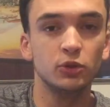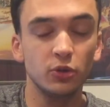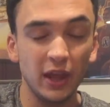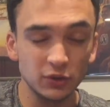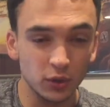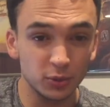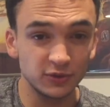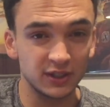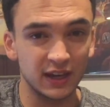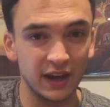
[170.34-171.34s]
So that's where it
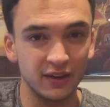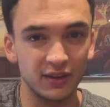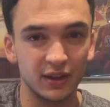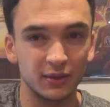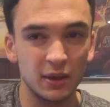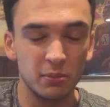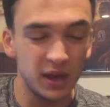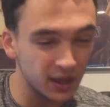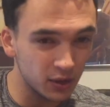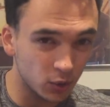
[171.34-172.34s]
moves into kind of the
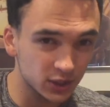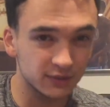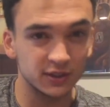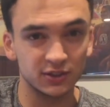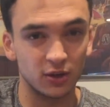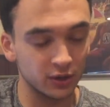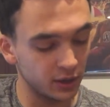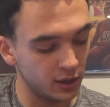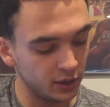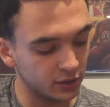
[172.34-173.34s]
picking chorus of the song.
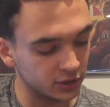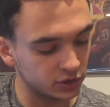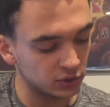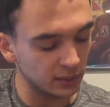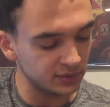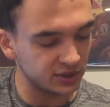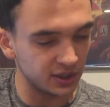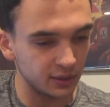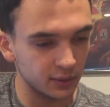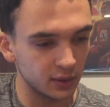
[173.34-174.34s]
You're going to strum
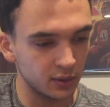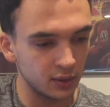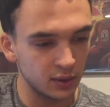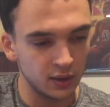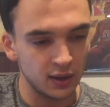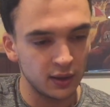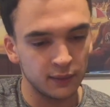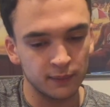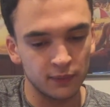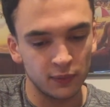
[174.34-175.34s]
C,
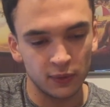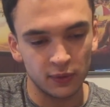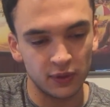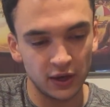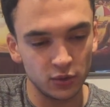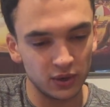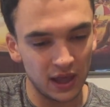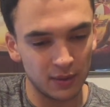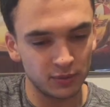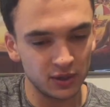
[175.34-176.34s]
then do an
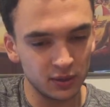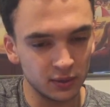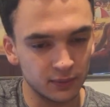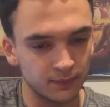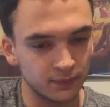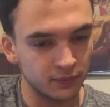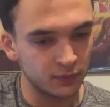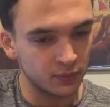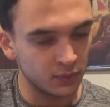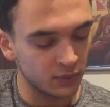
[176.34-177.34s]
empty,
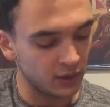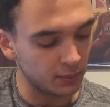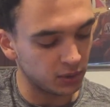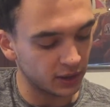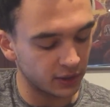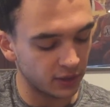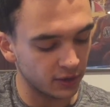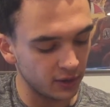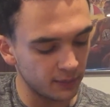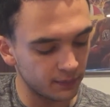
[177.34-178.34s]
then pluck the
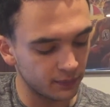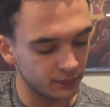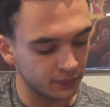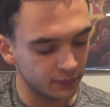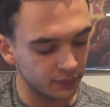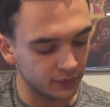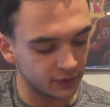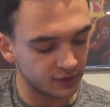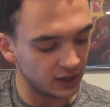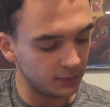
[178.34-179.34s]
3rd, then
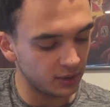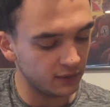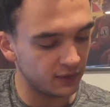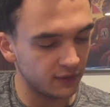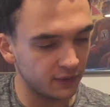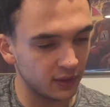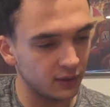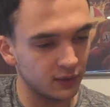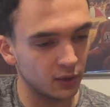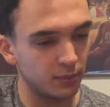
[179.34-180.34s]
slide up to the 5th,
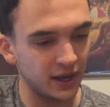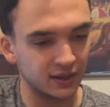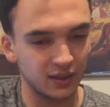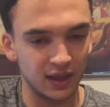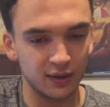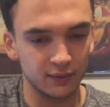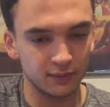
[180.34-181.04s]
then go back to that.